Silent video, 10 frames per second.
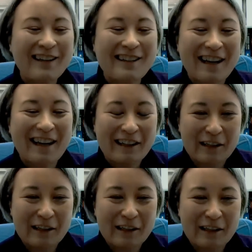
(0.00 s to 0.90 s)
at the
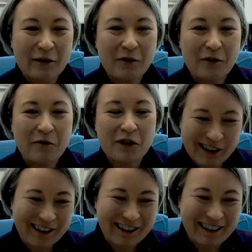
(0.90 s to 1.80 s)
University of
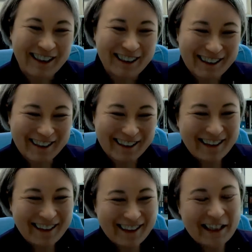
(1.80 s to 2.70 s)
Washington
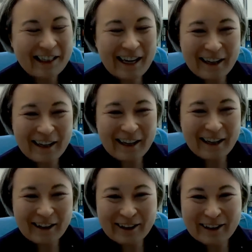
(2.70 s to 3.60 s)
in Seattle.
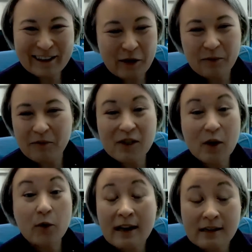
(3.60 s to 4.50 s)
So
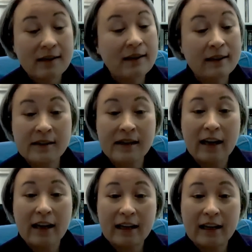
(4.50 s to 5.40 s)
yes, it is
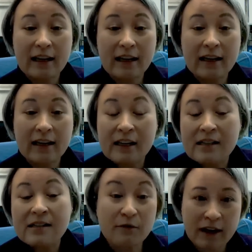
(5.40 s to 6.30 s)

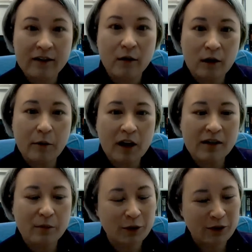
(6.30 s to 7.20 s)
in fact totally
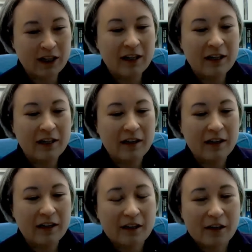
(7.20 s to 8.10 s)
possible to
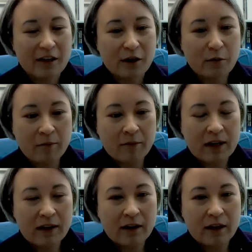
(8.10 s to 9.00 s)
become,
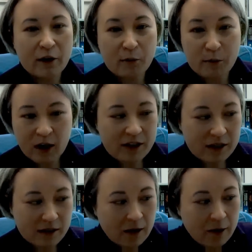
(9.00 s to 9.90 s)
you know, to become a
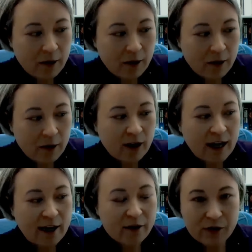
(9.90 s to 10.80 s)

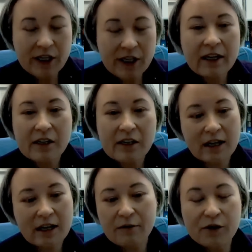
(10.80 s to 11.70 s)
professional scientist
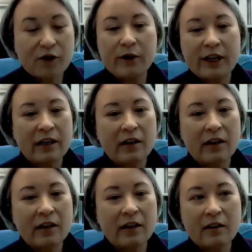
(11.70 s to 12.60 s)
after doing
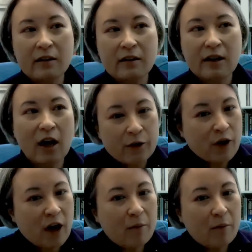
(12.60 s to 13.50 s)
another
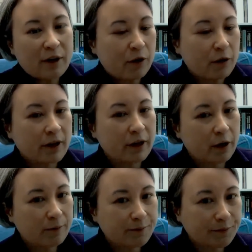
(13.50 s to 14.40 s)
job, another career.
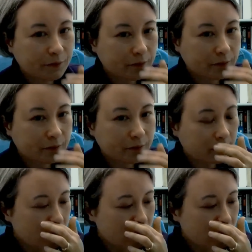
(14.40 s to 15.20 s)
I'm